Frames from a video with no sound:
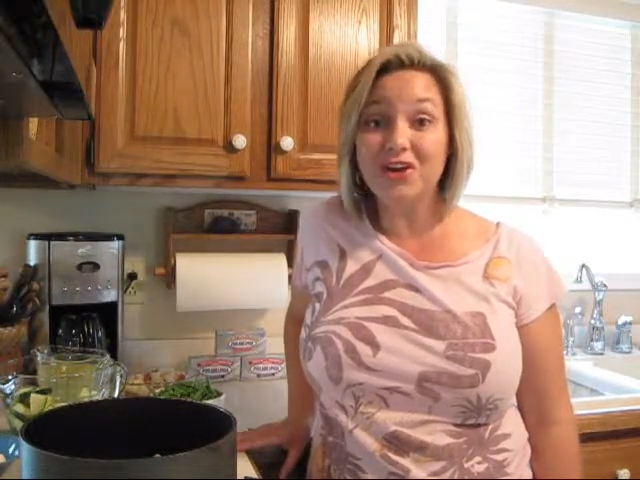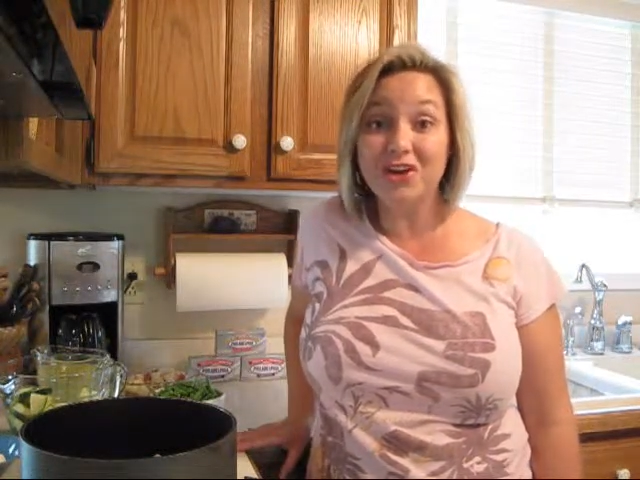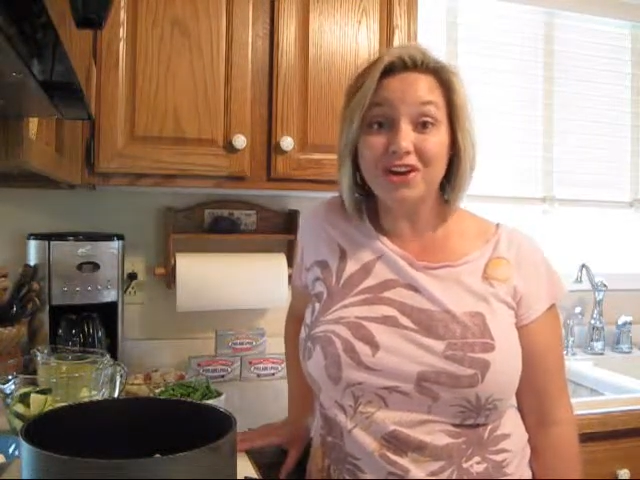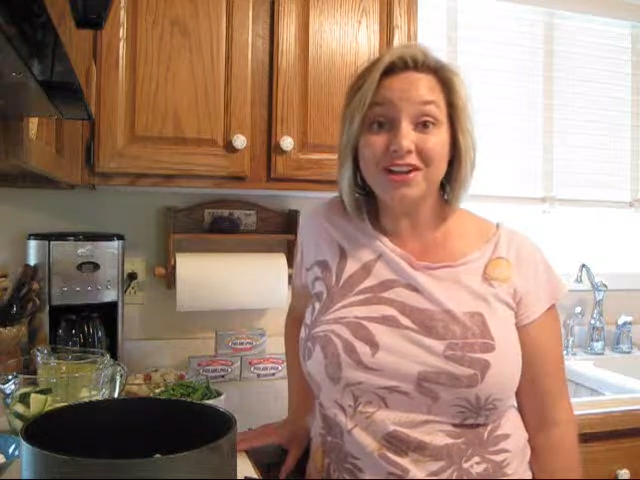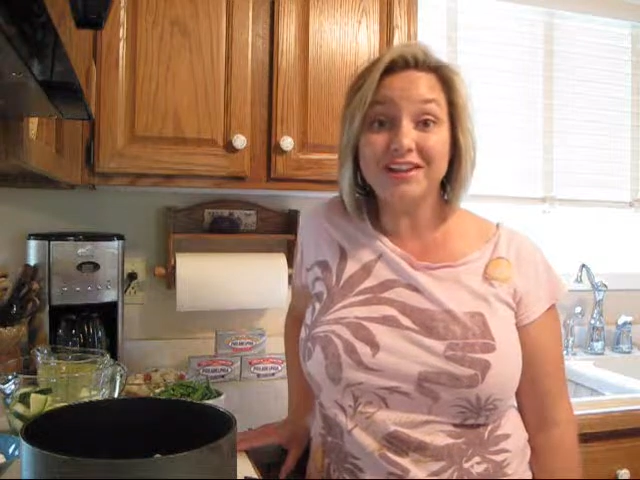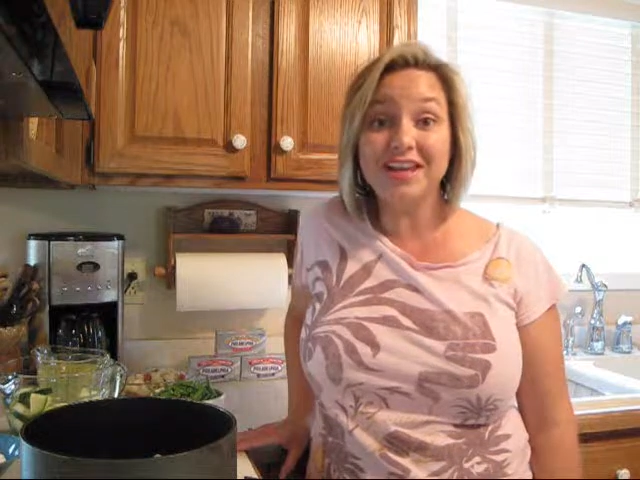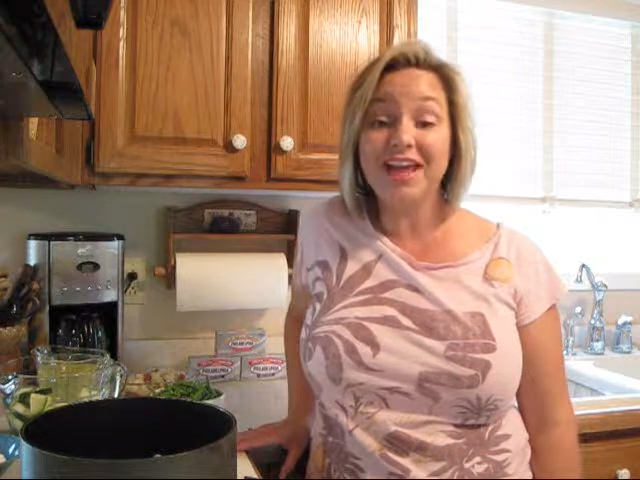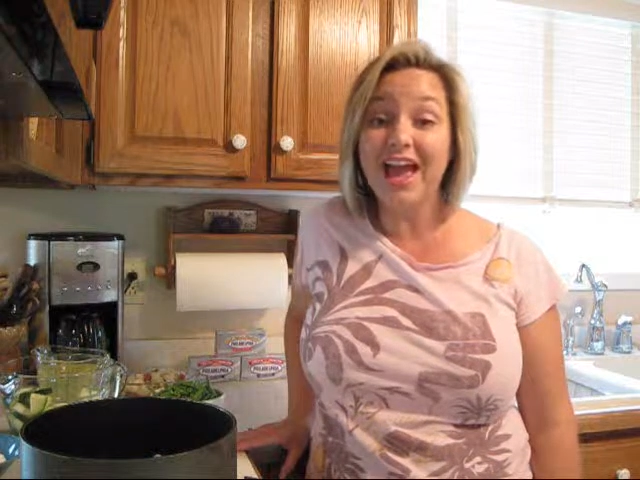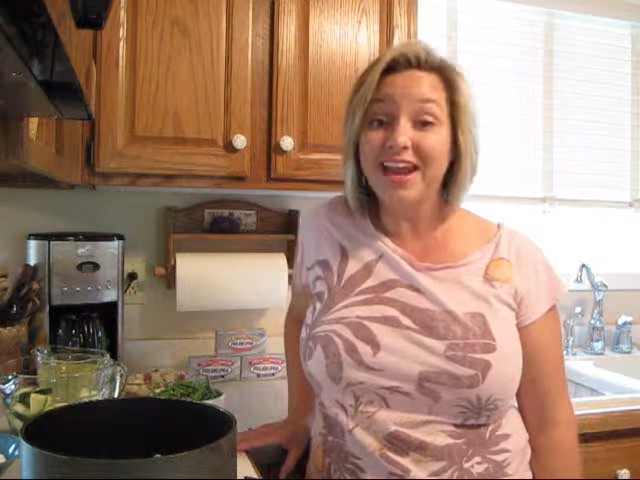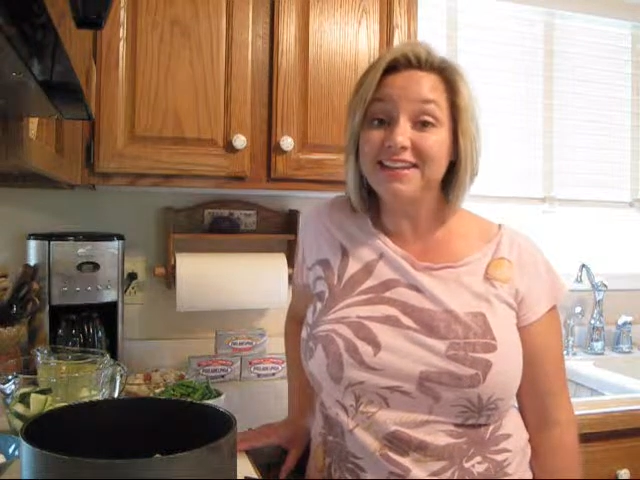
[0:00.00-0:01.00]
currently
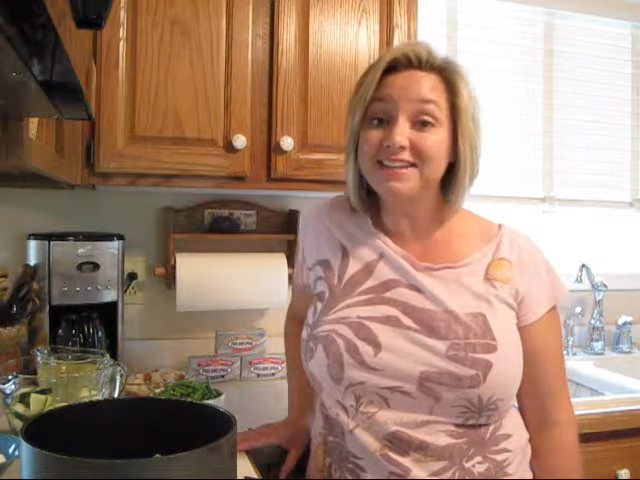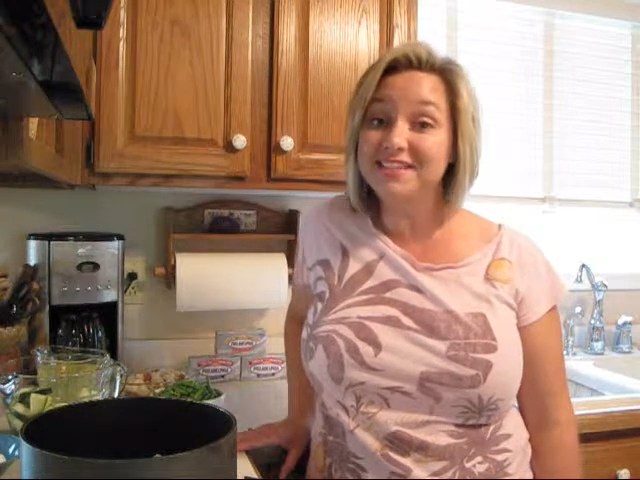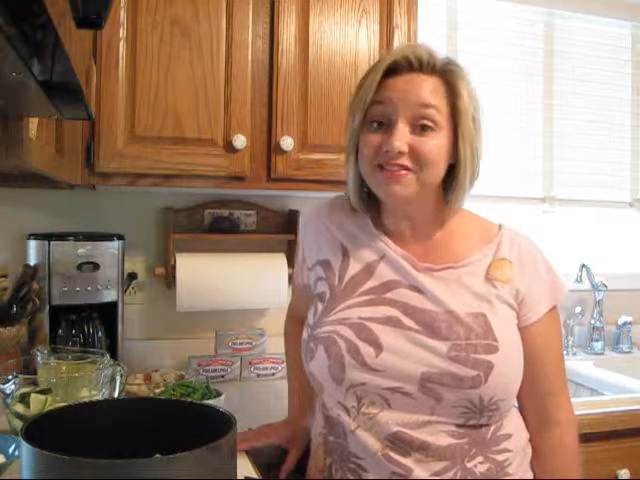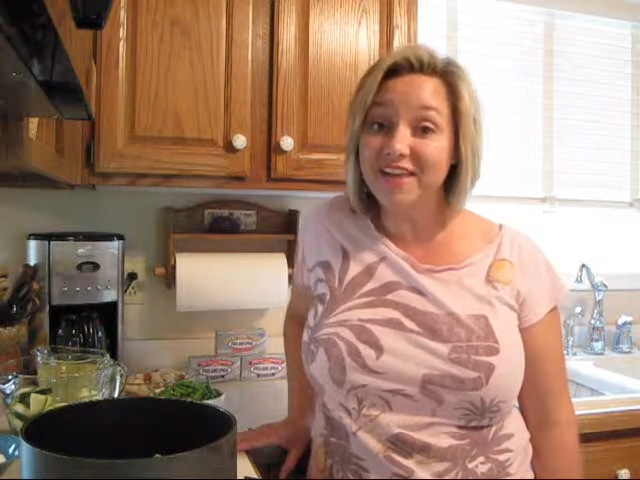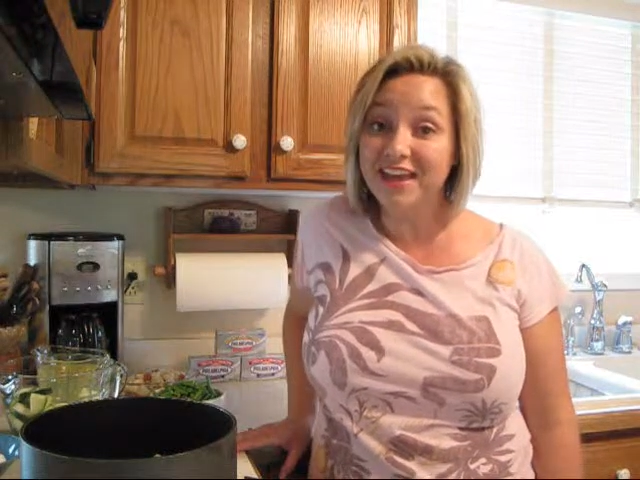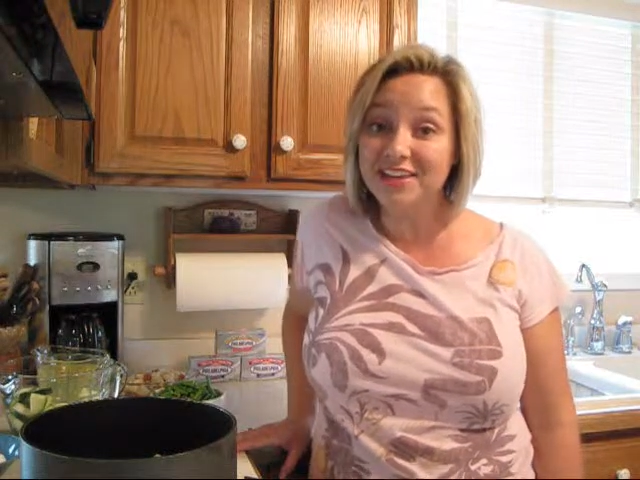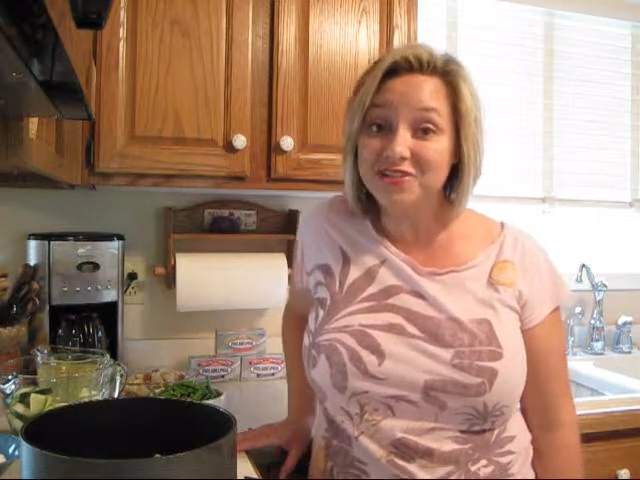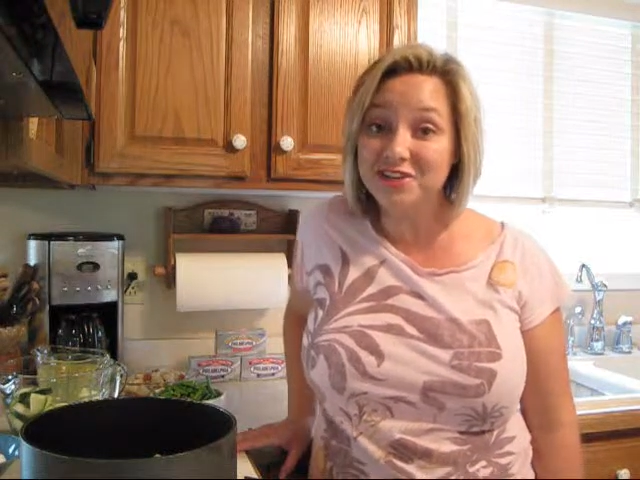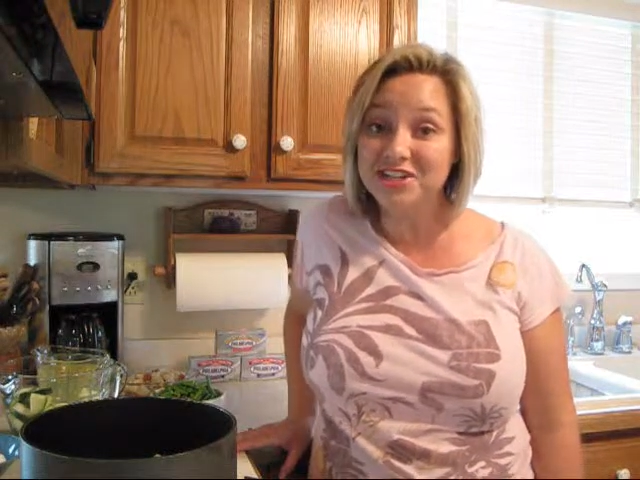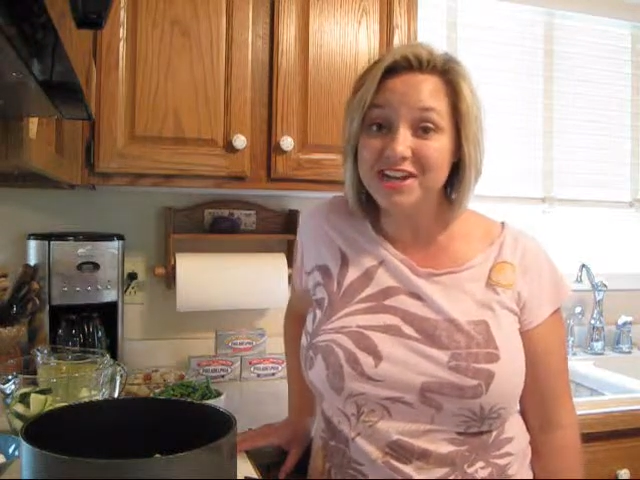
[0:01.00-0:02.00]
headed to Savannah,
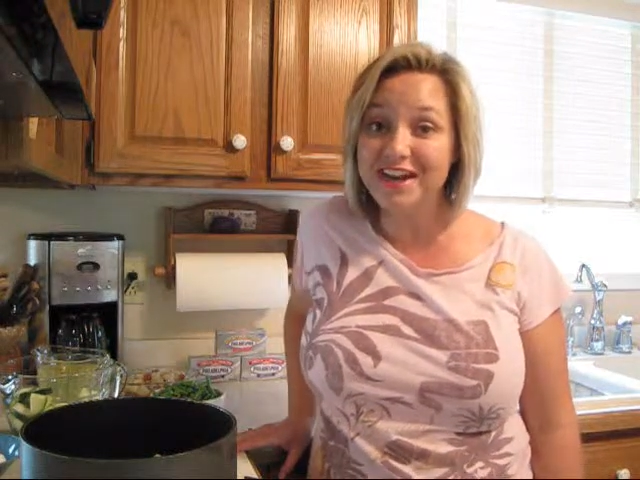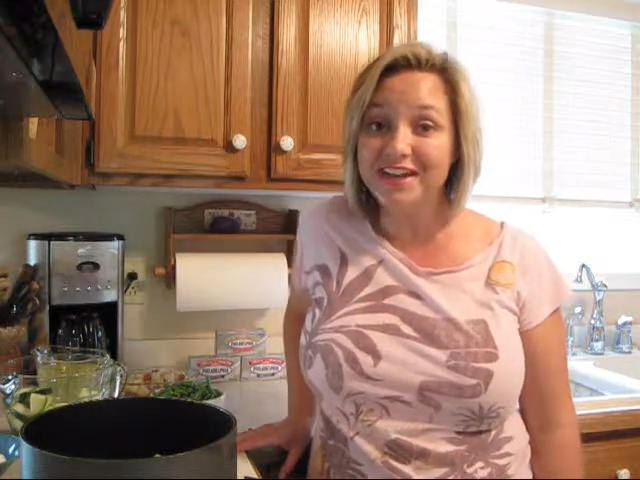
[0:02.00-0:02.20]
Georgia.